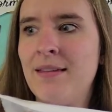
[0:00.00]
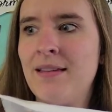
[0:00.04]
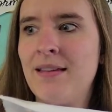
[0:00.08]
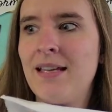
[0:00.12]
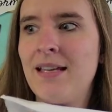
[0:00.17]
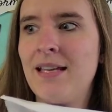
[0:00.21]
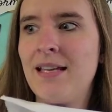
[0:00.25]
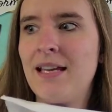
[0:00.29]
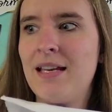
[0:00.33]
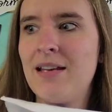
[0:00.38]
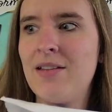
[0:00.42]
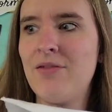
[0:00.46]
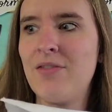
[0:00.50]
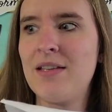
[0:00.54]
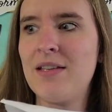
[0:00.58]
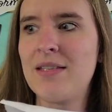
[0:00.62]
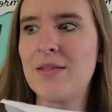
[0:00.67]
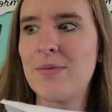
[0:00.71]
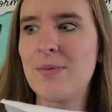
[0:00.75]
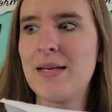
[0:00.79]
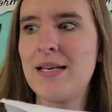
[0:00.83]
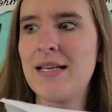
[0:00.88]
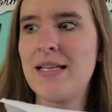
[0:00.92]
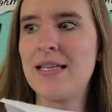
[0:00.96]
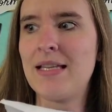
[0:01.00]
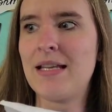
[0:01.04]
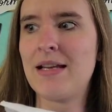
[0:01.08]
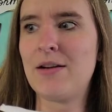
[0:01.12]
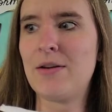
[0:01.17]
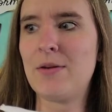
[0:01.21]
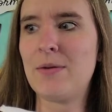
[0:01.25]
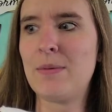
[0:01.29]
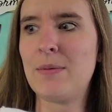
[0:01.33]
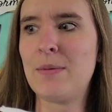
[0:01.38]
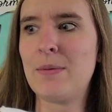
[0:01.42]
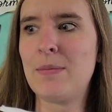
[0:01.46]
Kind of fits right in there.
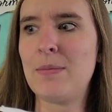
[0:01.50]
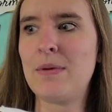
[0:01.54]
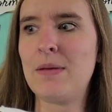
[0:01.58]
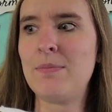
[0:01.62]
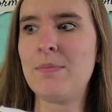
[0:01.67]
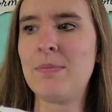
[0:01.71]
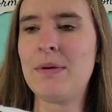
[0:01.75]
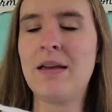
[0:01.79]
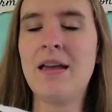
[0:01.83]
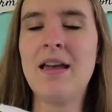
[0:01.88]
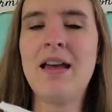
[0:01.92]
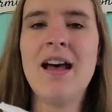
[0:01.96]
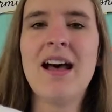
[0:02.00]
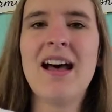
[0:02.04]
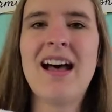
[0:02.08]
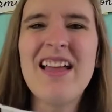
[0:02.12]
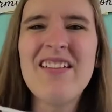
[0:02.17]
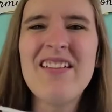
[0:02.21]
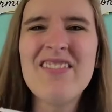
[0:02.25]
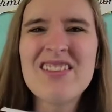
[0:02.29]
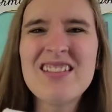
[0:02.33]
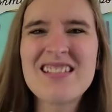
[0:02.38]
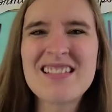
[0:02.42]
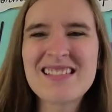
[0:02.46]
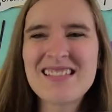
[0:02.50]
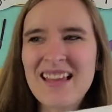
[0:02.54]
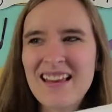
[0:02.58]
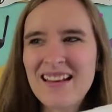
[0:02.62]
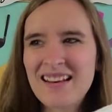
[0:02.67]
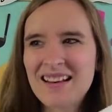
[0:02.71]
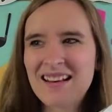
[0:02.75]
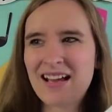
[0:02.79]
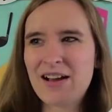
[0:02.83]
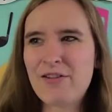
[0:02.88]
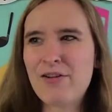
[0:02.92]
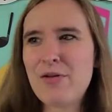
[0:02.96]
I haven't decided
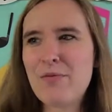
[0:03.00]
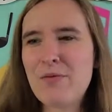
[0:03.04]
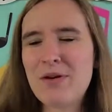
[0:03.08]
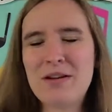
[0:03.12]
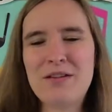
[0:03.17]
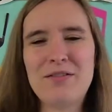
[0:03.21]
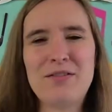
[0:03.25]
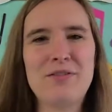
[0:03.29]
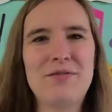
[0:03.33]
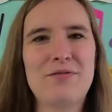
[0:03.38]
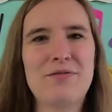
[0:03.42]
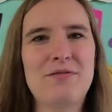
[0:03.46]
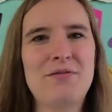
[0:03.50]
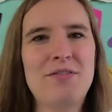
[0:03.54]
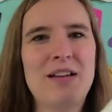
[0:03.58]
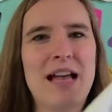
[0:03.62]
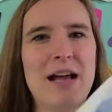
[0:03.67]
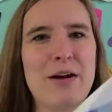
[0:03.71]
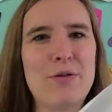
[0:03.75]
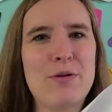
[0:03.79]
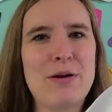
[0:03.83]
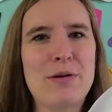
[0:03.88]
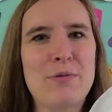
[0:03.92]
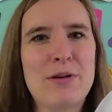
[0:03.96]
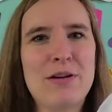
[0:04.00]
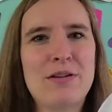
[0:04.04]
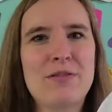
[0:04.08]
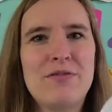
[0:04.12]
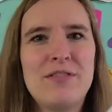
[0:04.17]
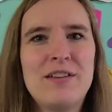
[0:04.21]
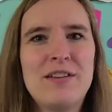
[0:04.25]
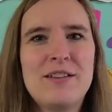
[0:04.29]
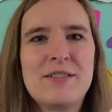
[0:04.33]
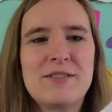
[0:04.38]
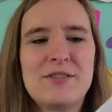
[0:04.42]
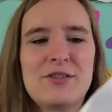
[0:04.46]
how I want to
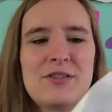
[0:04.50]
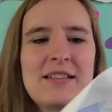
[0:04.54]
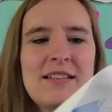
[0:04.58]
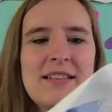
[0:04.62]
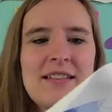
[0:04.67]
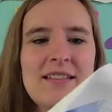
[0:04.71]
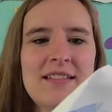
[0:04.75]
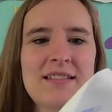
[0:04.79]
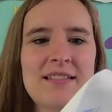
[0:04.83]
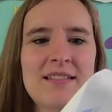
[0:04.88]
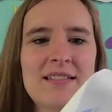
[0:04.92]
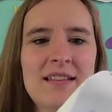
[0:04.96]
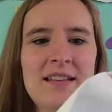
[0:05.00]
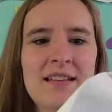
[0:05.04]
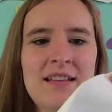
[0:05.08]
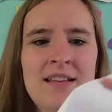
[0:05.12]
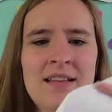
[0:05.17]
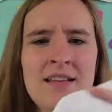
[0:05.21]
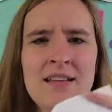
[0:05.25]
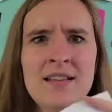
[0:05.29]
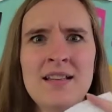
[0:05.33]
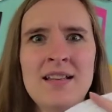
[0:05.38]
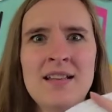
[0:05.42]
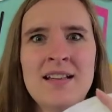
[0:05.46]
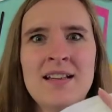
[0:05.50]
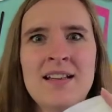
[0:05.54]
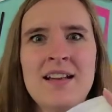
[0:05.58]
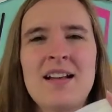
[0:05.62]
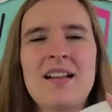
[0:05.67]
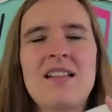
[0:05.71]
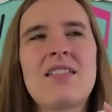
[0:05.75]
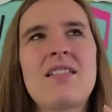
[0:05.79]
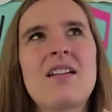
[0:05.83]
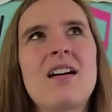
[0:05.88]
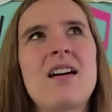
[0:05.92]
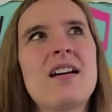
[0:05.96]
finish these. I
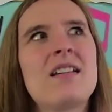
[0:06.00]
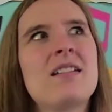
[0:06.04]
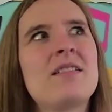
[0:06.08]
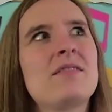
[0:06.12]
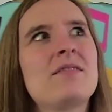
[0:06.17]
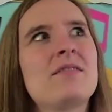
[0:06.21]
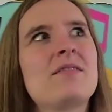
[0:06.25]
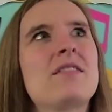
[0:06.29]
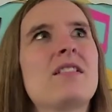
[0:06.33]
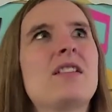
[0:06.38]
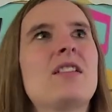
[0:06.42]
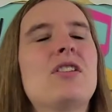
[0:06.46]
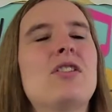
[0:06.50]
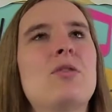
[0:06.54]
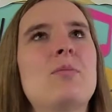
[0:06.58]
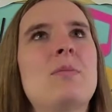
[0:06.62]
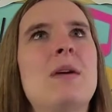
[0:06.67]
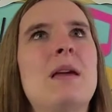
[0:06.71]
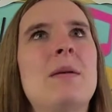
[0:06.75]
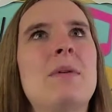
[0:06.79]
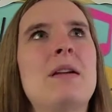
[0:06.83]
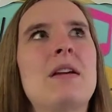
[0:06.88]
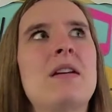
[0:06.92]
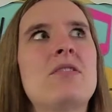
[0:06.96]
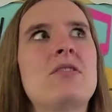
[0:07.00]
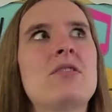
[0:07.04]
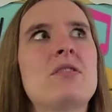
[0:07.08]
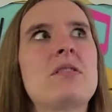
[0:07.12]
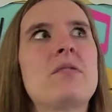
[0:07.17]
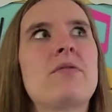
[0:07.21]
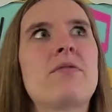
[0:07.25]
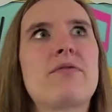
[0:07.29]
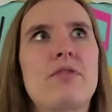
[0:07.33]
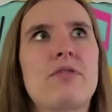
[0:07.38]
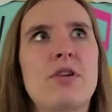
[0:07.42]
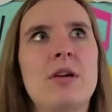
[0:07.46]
thought, maybe I just
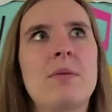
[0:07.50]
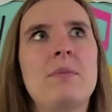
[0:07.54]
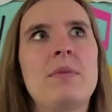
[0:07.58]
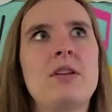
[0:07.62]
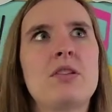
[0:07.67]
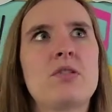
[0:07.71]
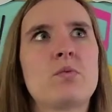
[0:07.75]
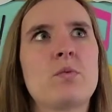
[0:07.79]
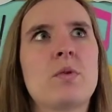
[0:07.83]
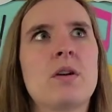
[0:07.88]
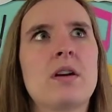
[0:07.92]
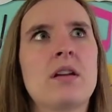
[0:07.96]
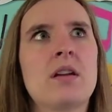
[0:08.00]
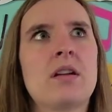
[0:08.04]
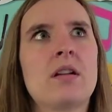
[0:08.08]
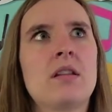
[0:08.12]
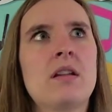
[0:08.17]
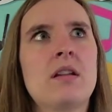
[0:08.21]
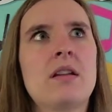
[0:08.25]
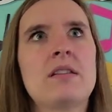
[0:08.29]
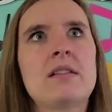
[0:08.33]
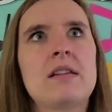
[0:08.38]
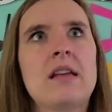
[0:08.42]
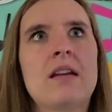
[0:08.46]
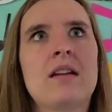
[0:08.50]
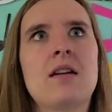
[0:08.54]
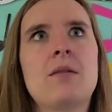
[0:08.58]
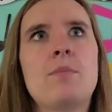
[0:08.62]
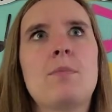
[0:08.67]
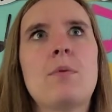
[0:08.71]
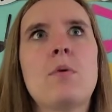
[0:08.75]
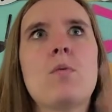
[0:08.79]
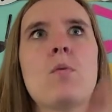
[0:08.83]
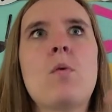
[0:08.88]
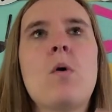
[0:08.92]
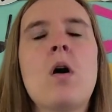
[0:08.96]
frame each one and they take up a
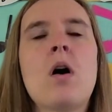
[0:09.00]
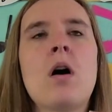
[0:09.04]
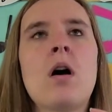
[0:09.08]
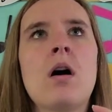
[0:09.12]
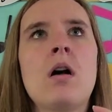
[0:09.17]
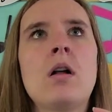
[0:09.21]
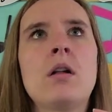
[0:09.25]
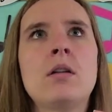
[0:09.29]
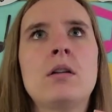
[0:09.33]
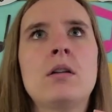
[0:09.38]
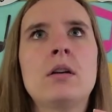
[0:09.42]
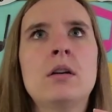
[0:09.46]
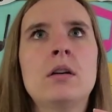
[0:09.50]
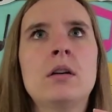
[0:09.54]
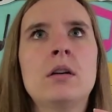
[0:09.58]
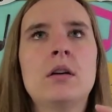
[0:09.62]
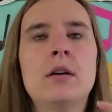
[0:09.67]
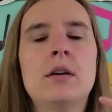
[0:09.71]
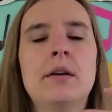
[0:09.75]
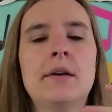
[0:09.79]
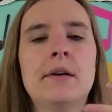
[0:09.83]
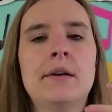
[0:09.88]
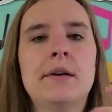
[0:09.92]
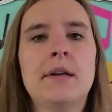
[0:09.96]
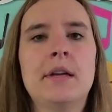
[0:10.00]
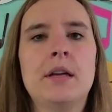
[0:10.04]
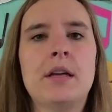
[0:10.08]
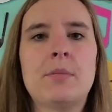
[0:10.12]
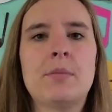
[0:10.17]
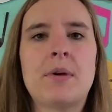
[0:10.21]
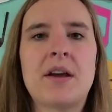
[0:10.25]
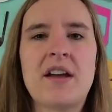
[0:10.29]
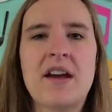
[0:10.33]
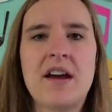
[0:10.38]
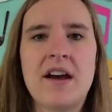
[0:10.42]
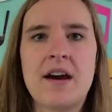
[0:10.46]
wall in my
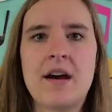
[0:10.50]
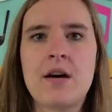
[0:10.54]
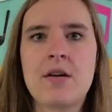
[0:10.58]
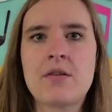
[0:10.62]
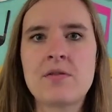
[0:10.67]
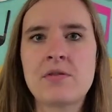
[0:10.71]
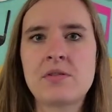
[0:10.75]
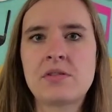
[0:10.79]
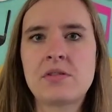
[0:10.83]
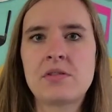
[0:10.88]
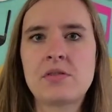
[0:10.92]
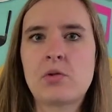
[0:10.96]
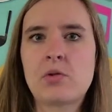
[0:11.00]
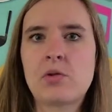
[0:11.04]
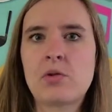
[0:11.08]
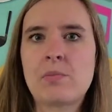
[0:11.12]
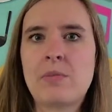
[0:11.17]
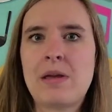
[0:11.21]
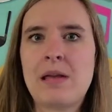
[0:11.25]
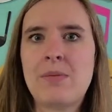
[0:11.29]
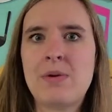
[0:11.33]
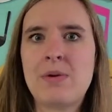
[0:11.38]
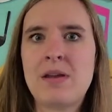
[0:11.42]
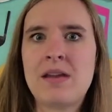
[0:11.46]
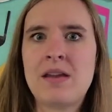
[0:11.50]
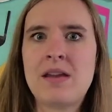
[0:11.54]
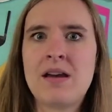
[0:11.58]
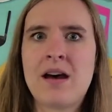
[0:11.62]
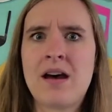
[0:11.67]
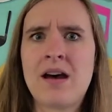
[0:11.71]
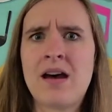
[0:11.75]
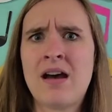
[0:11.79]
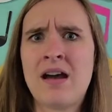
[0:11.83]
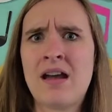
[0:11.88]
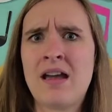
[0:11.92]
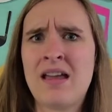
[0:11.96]
house, or maybe
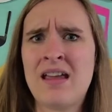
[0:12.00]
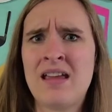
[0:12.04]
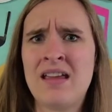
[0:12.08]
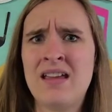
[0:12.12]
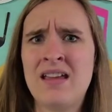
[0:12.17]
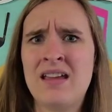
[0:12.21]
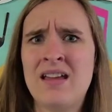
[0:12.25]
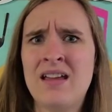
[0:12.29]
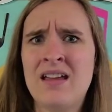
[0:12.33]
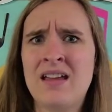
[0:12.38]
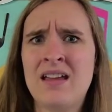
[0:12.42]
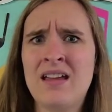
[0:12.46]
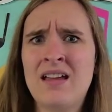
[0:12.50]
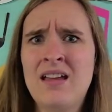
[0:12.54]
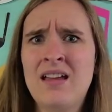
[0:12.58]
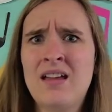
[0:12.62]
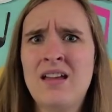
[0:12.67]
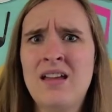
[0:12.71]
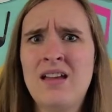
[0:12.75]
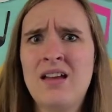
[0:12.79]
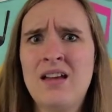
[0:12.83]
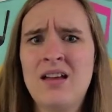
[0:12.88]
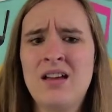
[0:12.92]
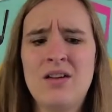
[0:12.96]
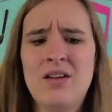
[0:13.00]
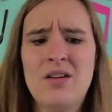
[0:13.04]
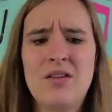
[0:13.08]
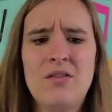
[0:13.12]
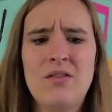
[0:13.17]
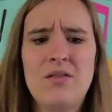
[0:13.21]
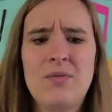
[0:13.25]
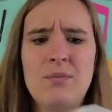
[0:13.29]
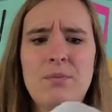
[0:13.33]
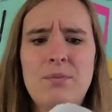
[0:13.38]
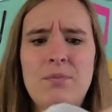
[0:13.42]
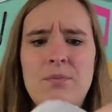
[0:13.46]
I
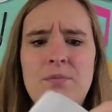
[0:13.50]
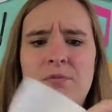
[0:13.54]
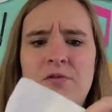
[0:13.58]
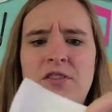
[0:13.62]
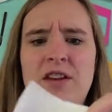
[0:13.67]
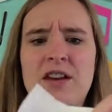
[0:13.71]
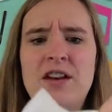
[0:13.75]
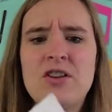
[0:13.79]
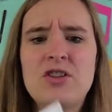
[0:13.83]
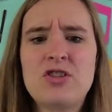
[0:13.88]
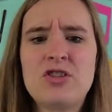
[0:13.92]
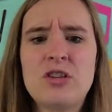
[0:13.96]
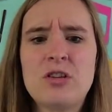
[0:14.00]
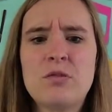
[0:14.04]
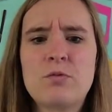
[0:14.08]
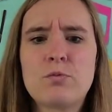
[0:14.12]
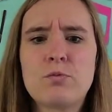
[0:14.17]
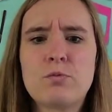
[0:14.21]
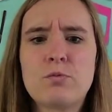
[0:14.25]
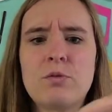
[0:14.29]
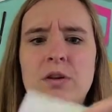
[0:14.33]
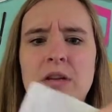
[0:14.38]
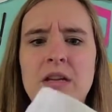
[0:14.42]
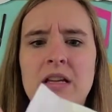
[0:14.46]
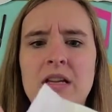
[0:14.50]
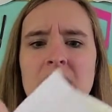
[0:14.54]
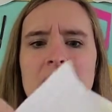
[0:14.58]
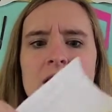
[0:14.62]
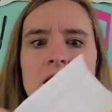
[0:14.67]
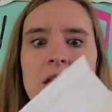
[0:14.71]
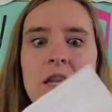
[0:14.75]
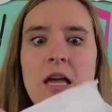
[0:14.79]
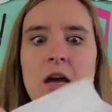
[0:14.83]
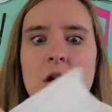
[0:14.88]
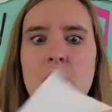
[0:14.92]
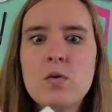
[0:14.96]
finish it really
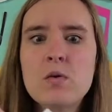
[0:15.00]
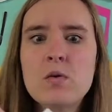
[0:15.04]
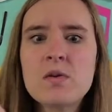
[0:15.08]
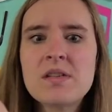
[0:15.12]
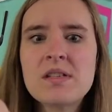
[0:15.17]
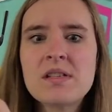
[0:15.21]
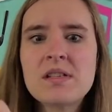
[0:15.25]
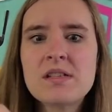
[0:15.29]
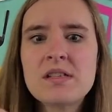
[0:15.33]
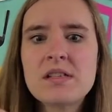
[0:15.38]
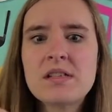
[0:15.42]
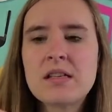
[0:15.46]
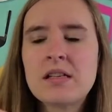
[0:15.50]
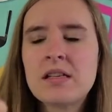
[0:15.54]
close